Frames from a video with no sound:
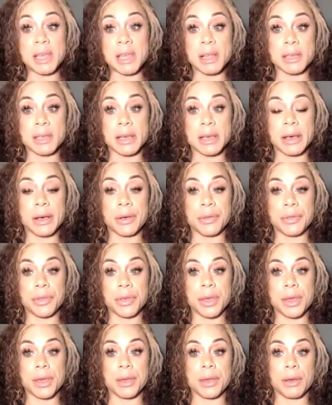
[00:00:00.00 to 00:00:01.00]
that's a
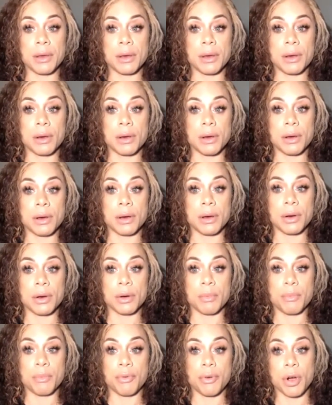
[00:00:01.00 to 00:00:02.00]
healthy
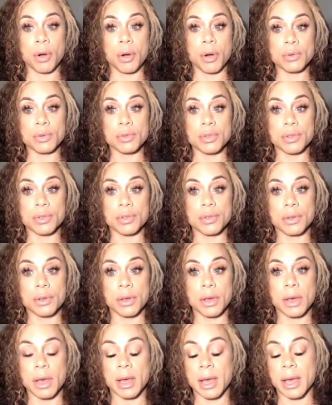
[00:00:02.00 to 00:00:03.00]
approach,
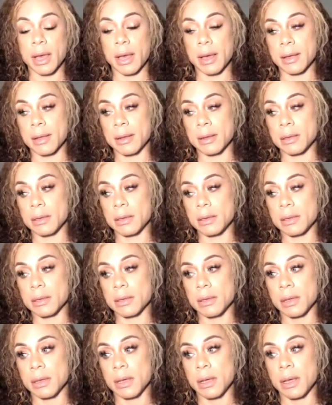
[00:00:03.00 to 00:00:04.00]
and
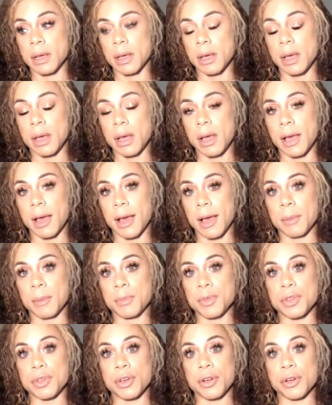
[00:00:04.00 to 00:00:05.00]
I'm
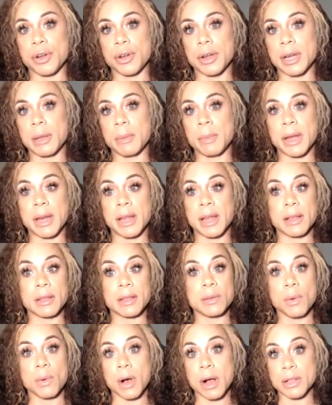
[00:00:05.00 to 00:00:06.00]
sure anybody
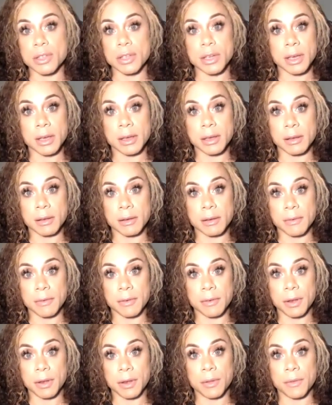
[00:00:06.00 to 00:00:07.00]
that's watching,
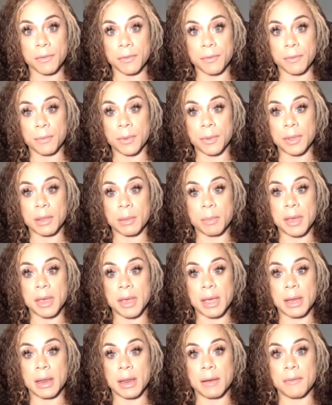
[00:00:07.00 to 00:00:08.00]
you know, with the
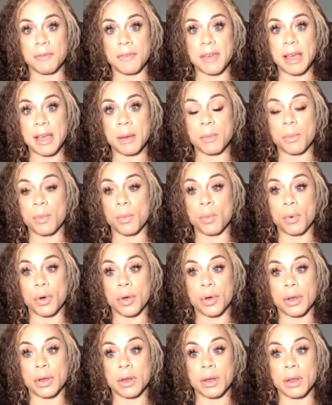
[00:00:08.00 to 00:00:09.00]
BNN fam
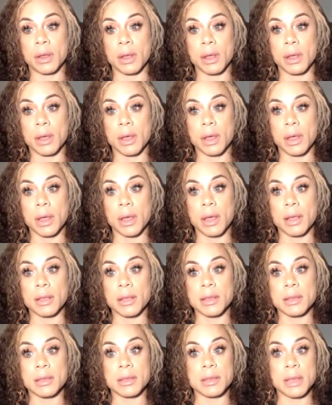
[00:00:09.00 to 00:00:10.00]
would
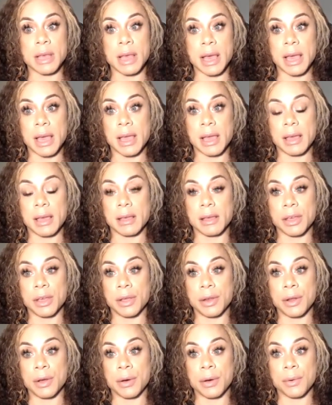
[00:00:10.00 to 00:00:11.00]
say,
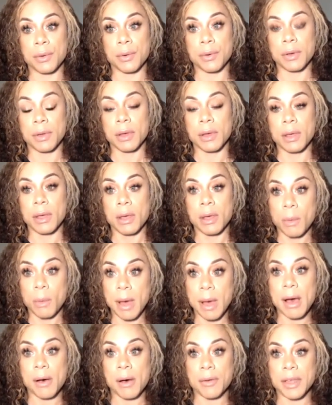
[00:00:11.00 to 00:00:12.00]
you know,
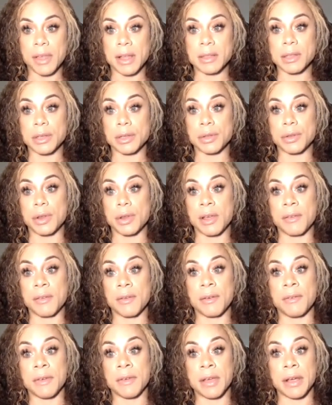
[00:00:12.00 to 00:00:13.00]
wow, that's a
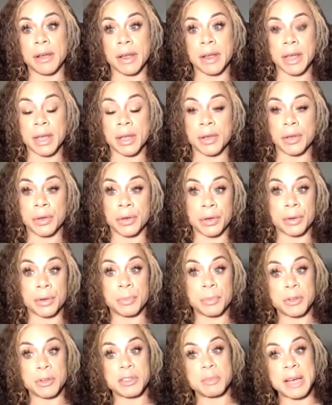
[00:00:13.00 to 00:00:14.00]
very good
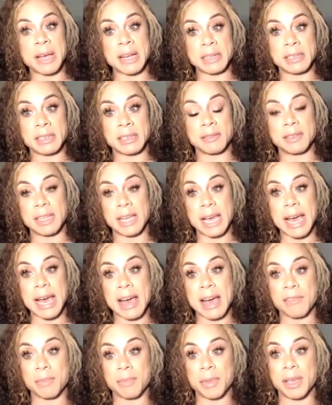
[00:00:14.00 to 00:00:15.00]
perspective to
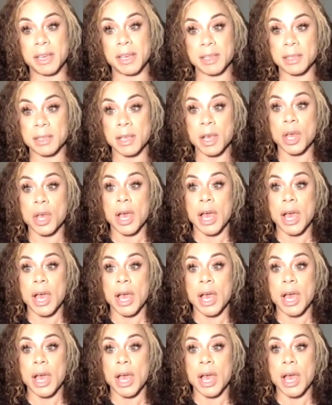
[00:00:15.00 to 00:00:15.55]
have, because